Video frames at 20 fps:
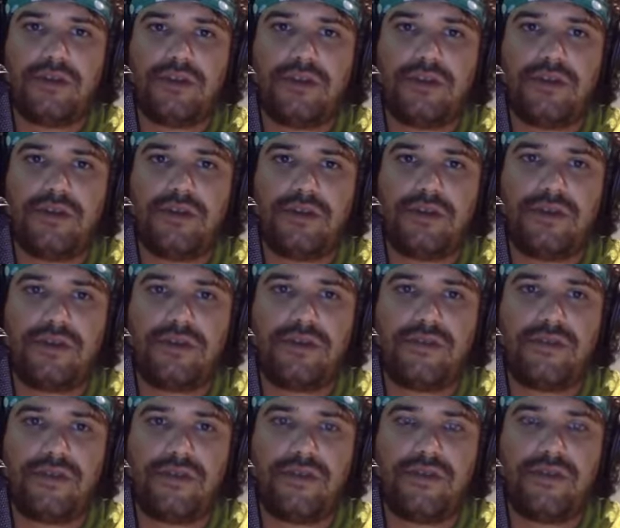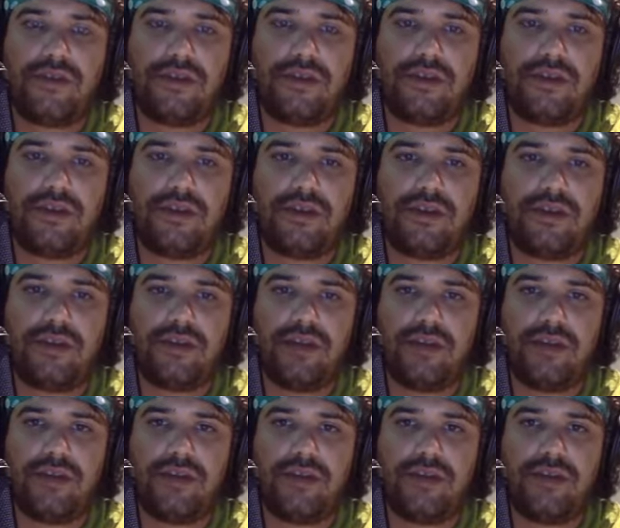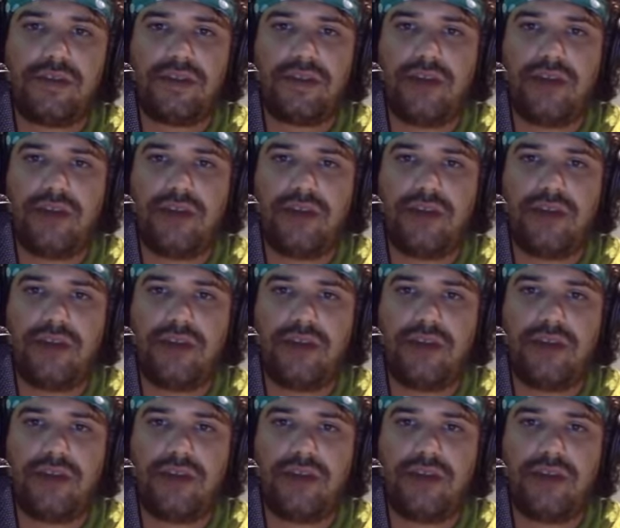to 150 damage.